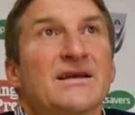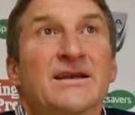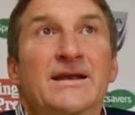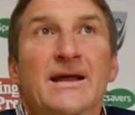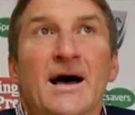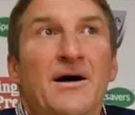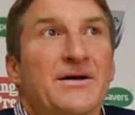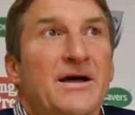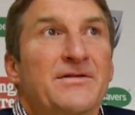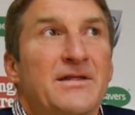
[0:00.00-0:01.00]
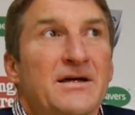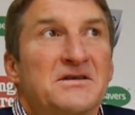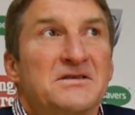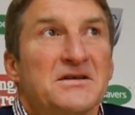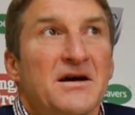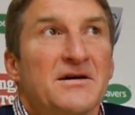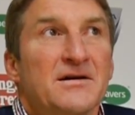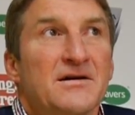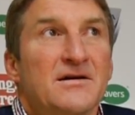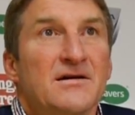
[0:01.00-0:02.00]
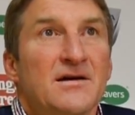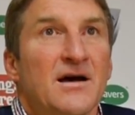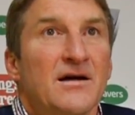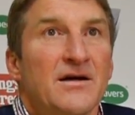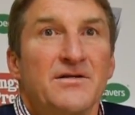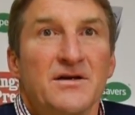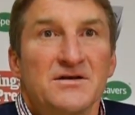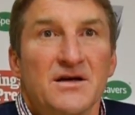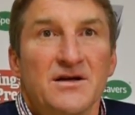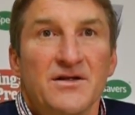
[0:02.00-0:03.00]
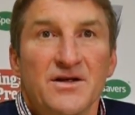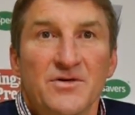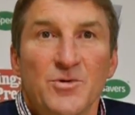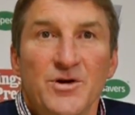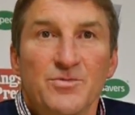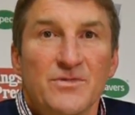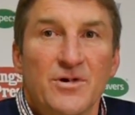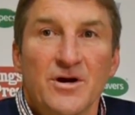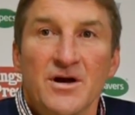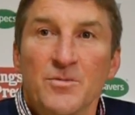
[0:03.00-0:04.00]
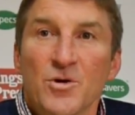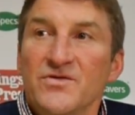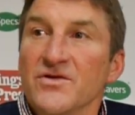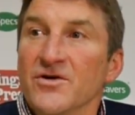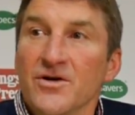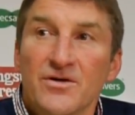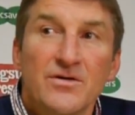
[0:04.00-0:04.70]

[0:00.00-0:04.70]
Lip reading: No, I don't think so. I don't think we've got any more tonight.